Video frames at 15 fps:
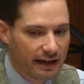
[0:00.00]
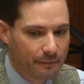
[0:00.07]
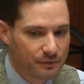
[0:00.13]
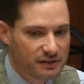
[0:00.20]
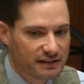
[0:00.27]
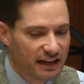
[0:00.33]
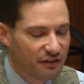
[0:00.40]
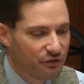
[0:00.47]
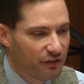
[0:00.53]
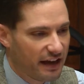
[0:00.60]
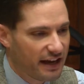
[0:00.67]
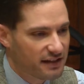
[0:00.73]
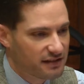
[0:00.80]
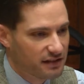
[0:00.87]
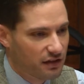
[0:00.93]

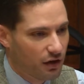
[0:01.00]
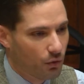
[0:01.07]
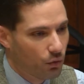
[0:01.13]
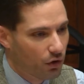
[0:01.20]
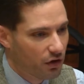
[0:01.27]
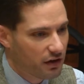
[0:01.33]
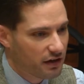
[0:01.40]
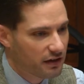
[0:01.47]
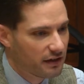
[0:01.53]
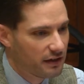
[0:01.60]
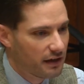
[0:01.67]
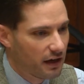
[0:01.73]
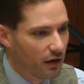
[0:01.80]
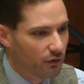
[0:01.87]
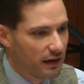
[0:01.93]
steadfast in our work
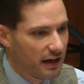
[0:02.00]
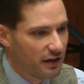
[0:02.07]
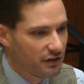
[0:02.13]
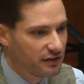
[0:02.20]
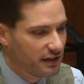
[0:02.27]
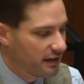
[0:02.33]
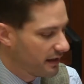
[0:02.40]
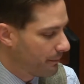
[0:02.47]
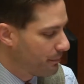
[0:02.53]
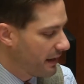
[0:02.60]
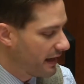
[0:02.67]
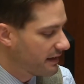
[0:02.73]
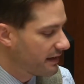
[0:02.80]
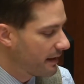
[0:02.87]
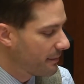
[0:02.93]
around a
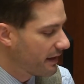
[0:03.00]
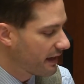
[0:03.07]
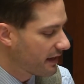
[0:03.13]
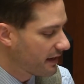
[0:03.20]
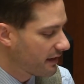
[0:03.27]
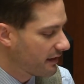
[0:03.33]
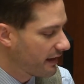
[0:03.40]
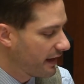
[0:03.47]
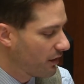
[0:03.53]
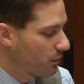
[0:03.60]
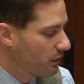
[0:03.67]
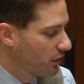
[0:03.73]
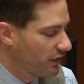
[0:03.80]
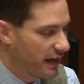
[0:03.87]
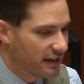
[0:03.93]
pandemic that
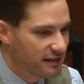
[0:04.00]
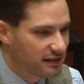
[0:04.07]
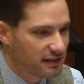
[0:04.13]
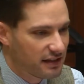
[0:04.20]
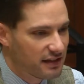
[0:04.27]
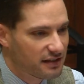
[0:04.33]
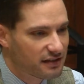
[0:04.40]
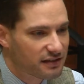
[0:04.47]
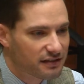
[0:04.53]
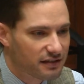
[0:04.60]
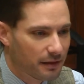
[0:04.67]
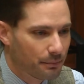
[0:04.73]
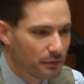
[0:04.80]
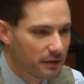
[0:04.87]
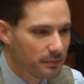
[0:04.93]
will not cease
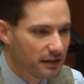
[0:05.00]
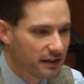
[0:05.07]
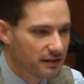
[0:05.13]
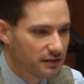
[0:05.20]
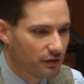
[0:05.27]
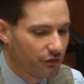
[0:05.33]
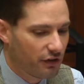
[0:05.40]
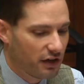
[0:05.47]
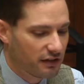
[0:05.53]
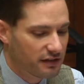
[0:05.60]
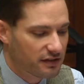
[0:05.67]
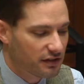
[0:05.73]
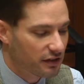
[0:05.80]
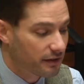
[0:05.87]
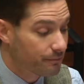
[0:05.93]
simply because the fall
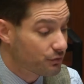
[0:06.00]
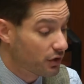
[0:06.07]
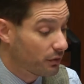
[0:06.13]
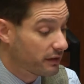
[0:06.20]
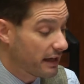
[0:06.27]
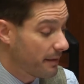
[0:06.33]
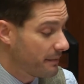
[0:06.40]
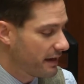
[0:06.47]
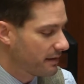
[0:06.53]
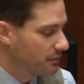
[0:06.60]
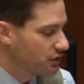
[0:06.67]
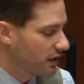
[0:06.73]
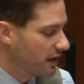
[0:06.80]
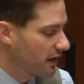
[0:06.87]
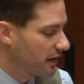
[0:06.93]
is here. So with that, Madam
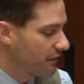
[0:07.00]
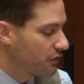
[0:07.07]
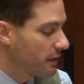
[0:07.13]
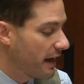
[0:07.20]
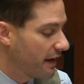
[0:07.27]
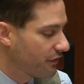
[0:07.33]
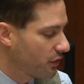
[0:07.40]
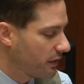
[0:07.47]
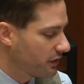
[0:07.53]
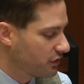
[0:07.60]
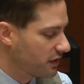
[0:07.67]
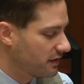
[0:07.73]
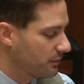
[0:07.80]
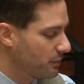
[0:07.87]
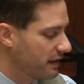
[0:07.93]
Chair, if you have
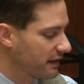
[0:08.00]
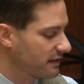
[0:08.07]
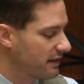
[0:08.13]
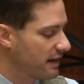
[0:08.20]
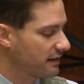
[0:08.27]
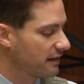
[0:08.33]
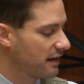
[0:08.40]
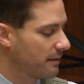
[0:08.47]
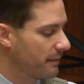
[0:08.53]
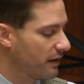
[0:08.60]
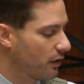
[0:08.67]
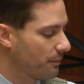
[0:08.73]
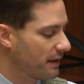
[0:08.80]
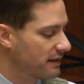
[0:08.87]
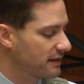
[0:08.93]
questions, we can take them. I
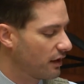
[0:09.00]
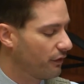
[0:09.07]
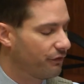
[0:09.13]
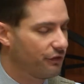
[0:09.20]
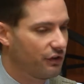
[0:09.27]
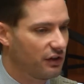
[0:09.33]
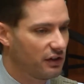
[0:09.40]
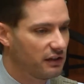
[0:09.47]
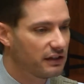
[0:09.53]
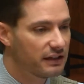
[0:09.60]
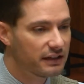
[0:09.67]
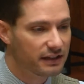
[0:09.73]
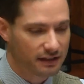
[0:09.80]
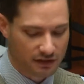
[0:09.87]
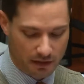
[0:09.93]
hope that's helpful
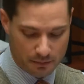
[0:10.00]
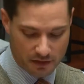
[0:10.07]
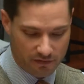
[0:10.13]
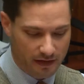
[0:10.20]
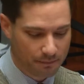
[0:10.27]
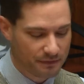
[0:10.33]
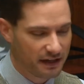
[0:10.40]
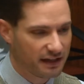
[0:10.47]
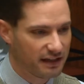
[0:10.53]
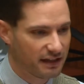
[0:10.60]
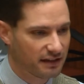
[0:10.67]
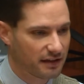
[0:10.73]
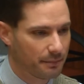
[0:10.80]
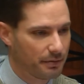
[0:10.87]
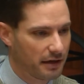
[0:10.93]
in terms of
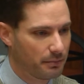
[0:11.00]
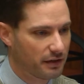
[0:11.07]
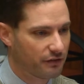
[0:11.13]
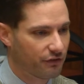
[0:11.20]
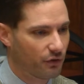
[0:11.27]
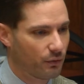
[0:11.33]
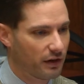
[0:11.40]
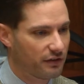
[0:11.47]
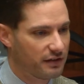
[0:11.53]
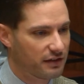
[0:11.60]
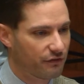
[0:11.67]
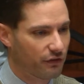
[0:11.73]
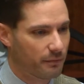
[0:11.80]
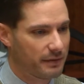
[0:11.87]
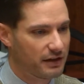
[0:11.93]
updating the public for where the
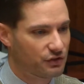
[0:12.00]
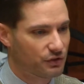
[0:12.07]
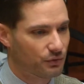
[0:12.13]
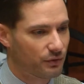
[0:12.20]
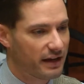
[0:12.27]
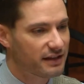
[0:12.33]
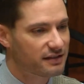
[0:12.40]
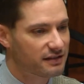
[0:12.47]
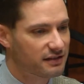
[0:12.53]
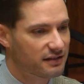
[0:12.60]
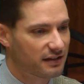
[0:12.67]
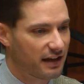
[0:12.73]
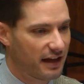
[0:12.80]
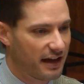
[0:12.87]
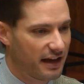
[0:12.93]
information
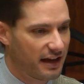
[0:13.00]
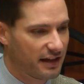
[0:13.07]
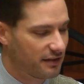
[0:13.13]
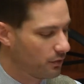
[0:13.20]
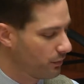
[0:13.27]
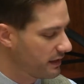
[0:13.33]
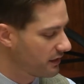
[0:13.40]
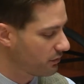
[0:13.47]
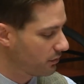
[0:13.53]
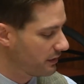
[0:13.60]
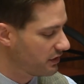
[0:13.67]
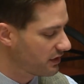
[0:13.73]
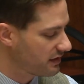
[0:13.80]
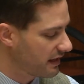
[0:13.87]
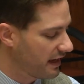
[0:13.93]
rests on the weeks when
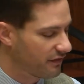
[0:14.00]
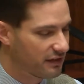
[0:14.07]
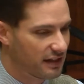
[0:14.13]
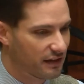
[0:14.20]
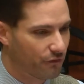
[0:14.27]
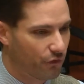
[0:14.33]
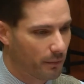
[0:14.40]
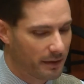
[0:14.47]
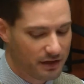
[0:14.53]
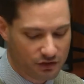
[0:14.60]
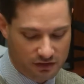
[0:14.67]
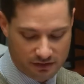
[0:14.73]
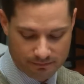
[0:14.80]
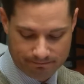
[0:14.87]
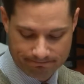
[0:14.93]
we just have the information.